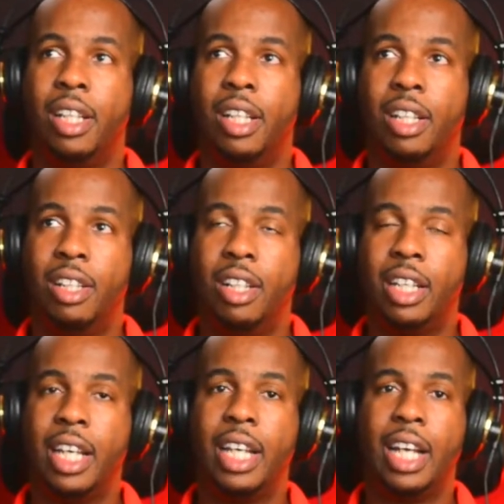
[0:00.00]

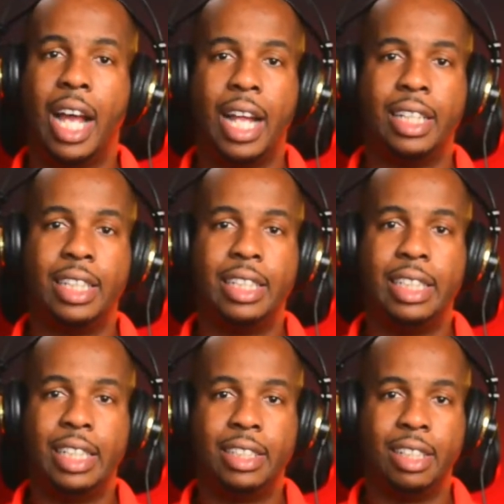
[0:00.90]
looking at the
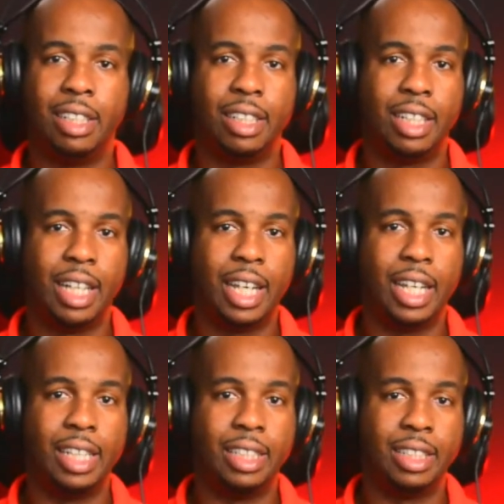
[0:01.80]
data
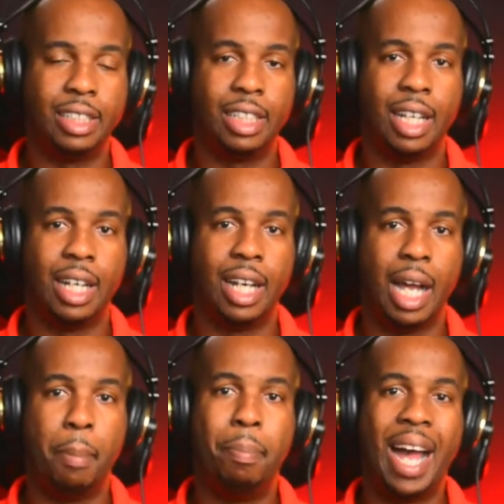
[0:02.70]
is
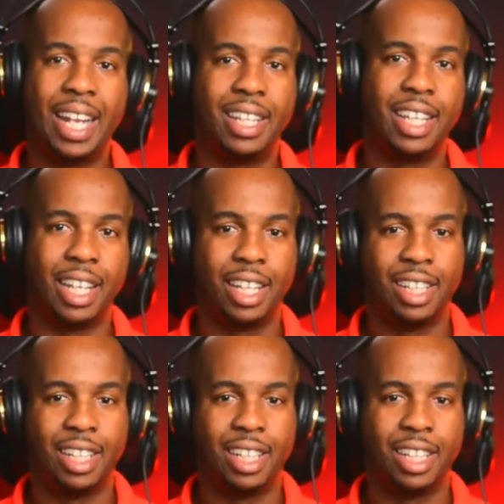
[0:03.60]
a bad thing?